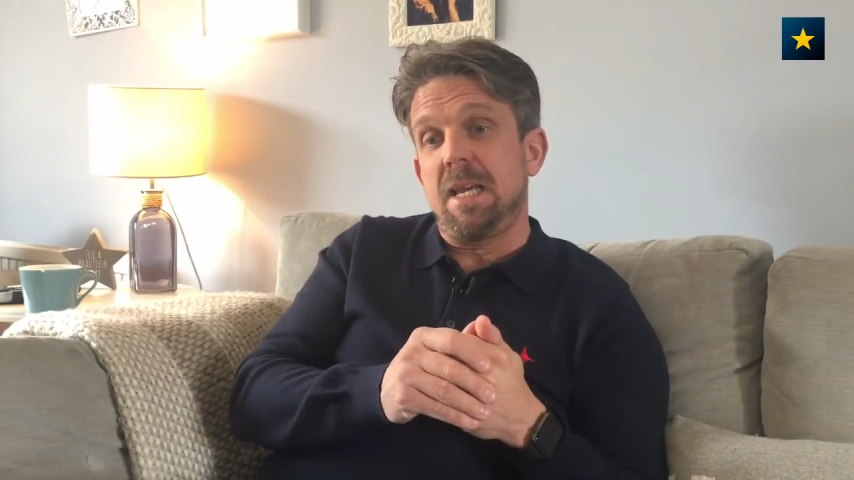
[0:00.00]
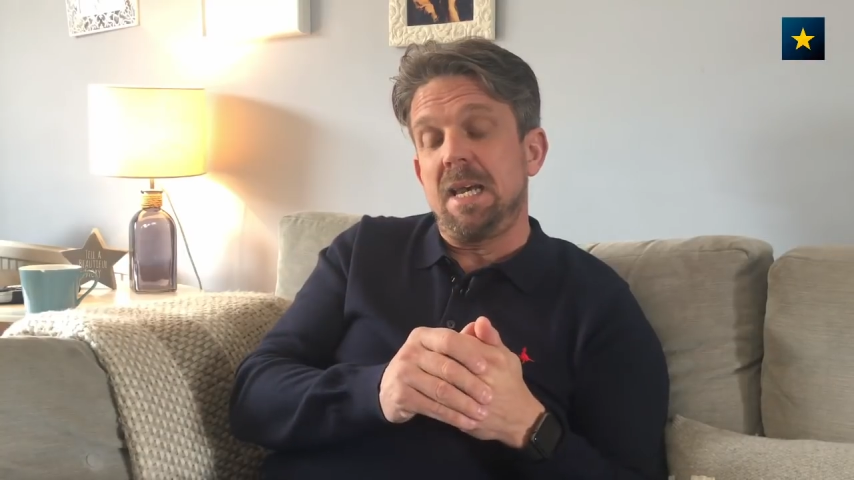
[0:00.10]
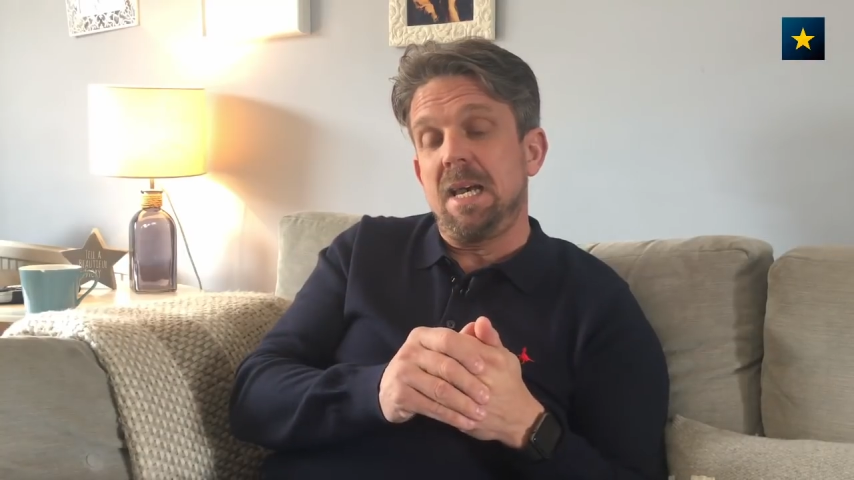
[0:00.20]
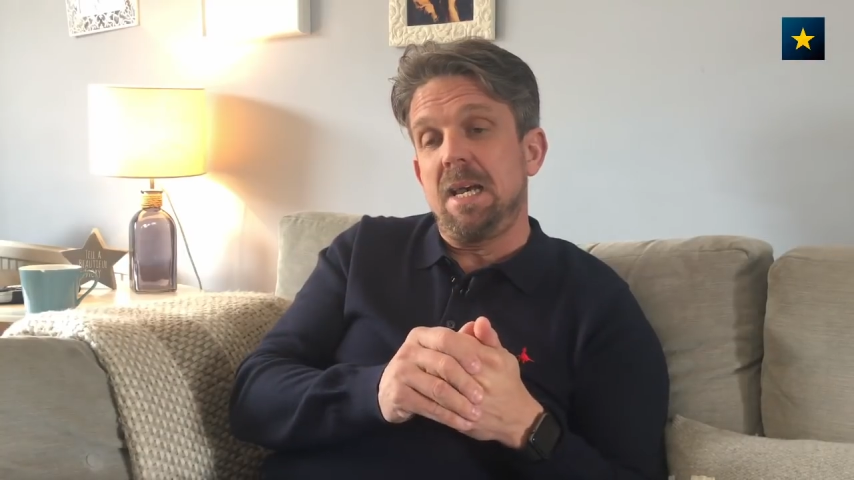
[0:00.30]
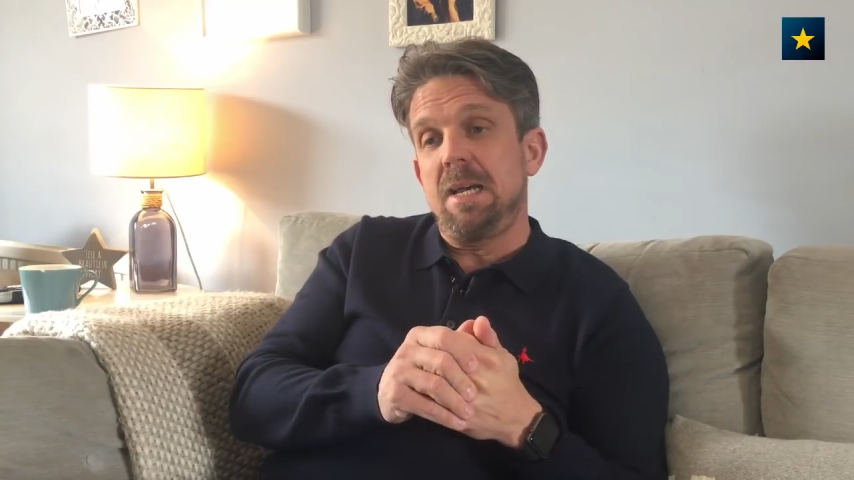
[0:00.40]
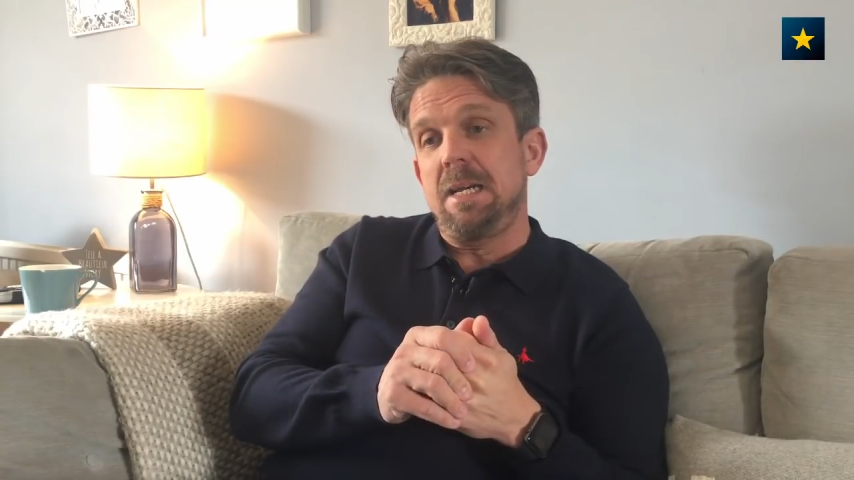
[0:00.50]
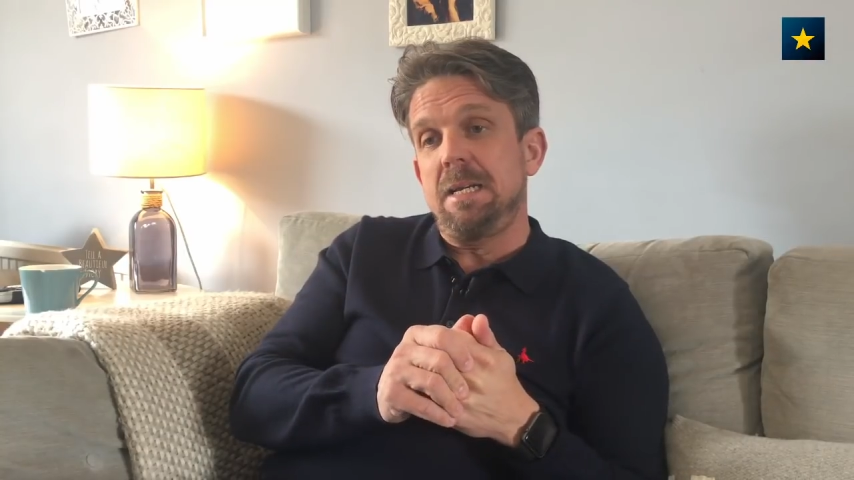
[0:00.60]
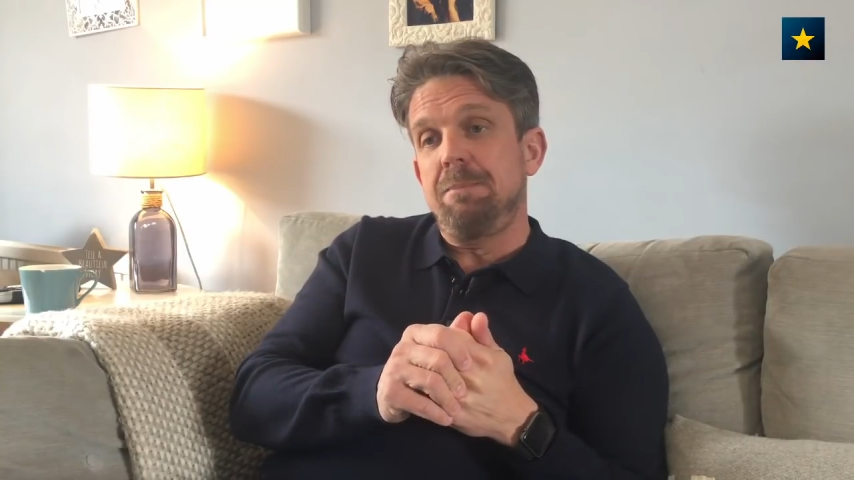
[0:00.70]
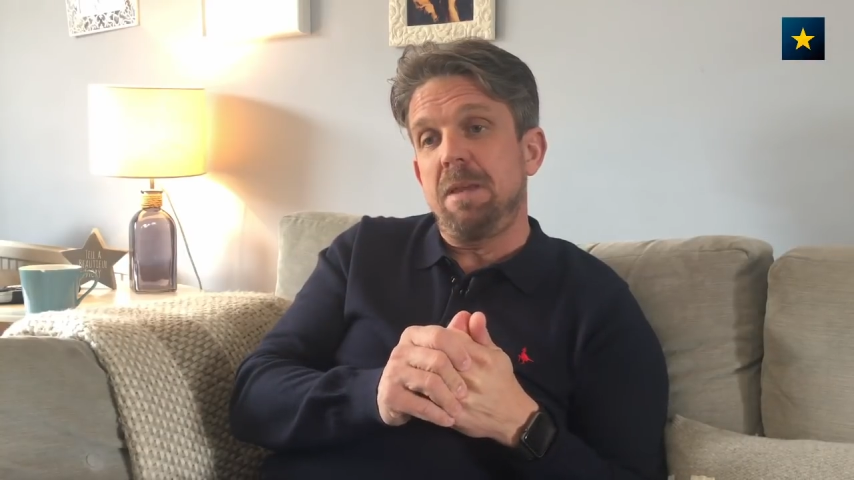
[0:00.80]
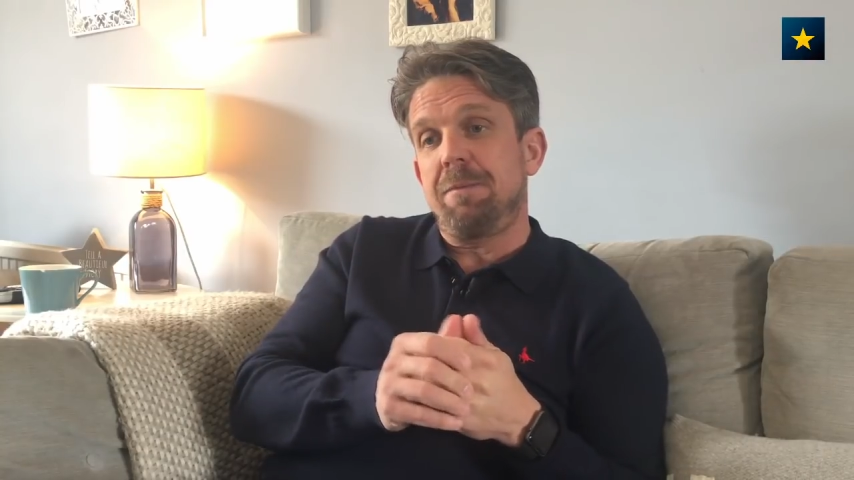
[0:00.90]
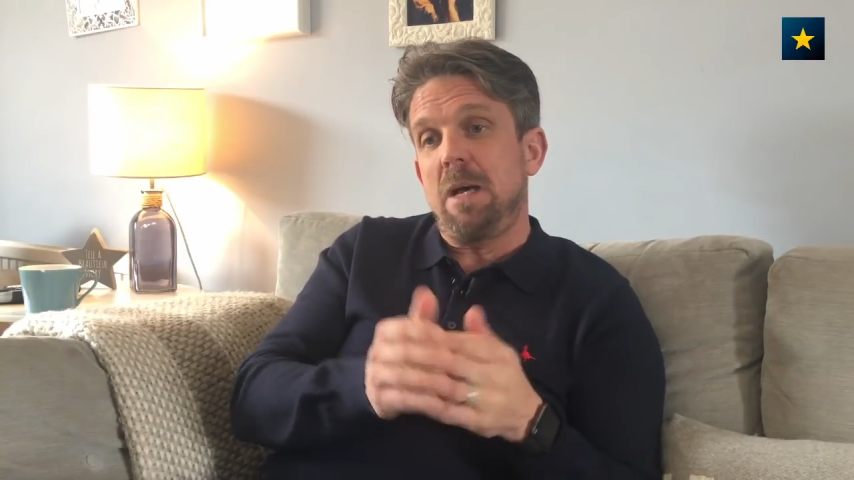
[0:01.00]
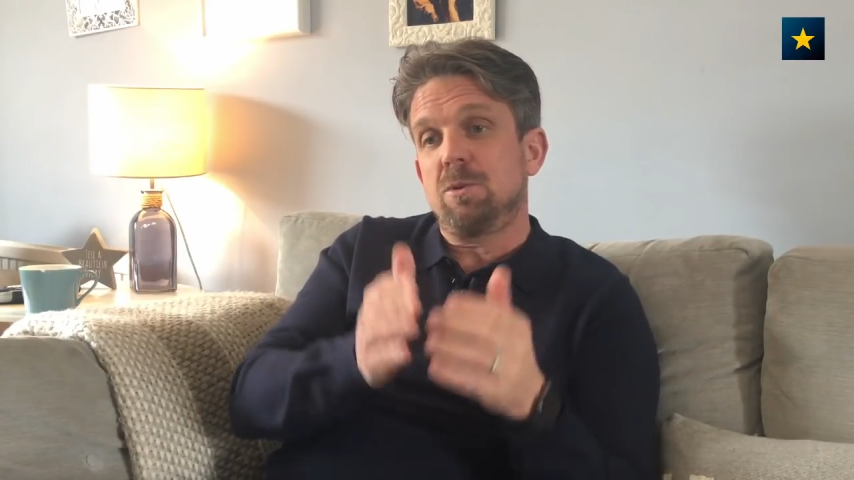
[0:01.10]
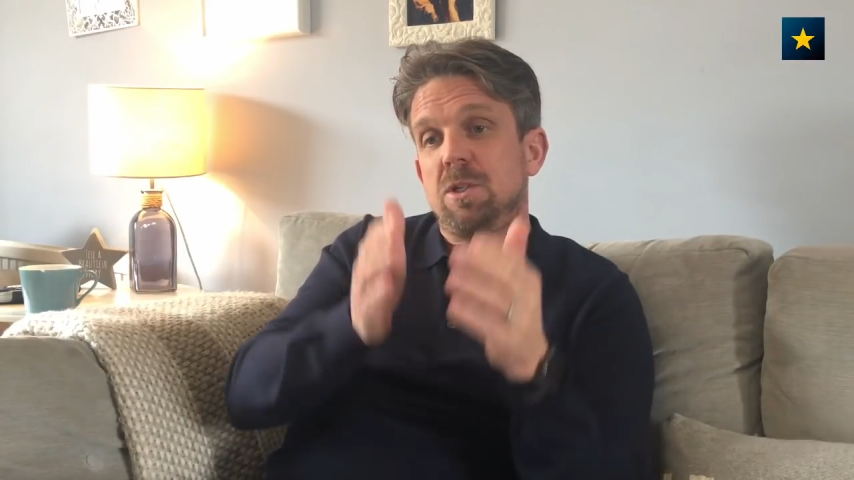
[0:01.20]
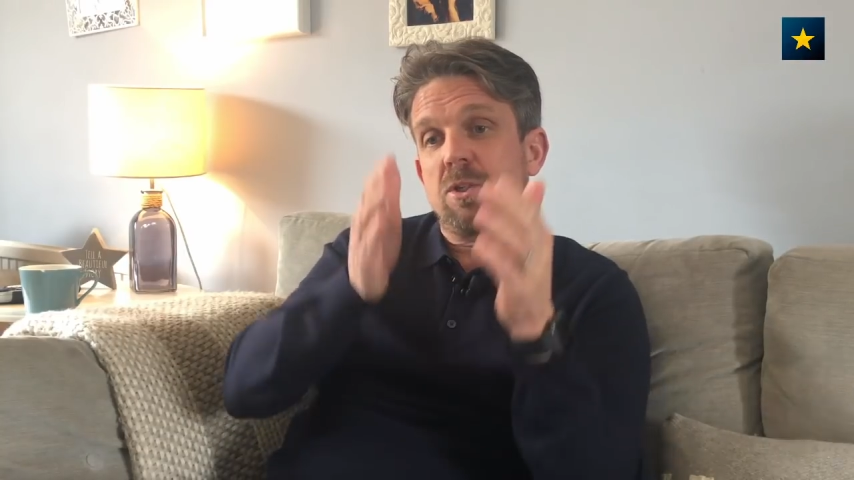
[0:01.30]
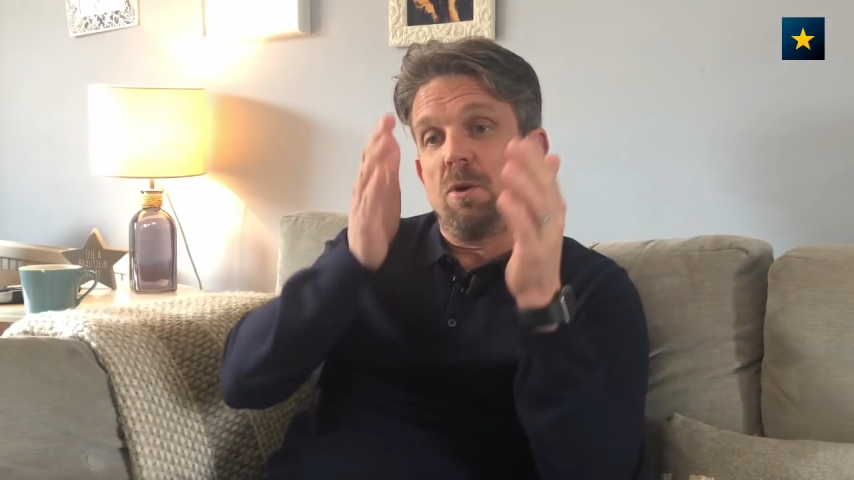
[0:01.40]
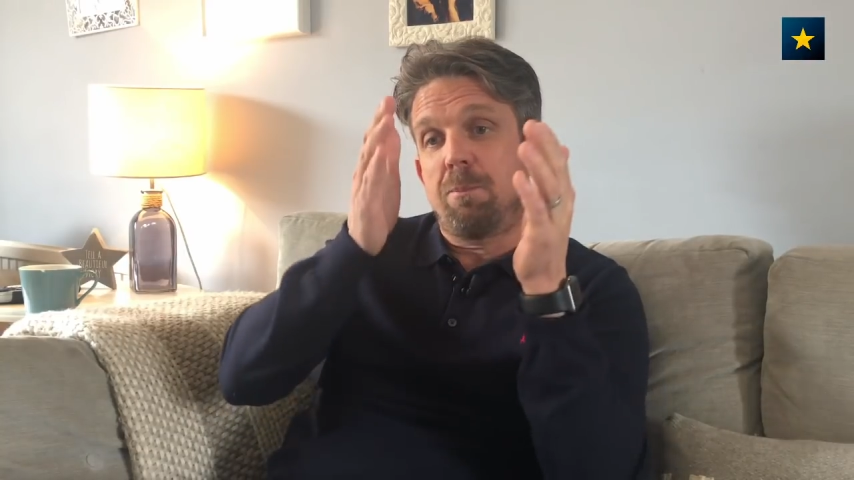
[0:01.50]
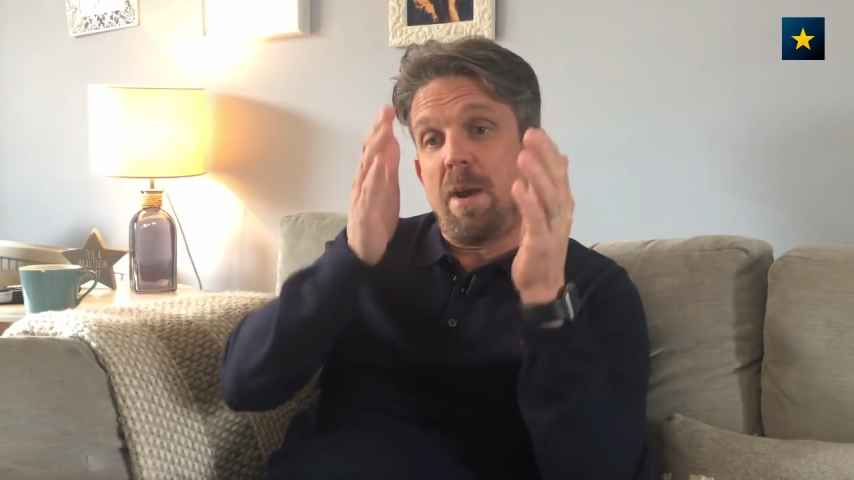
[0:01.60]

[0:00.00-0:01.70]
Um, if I was to sort of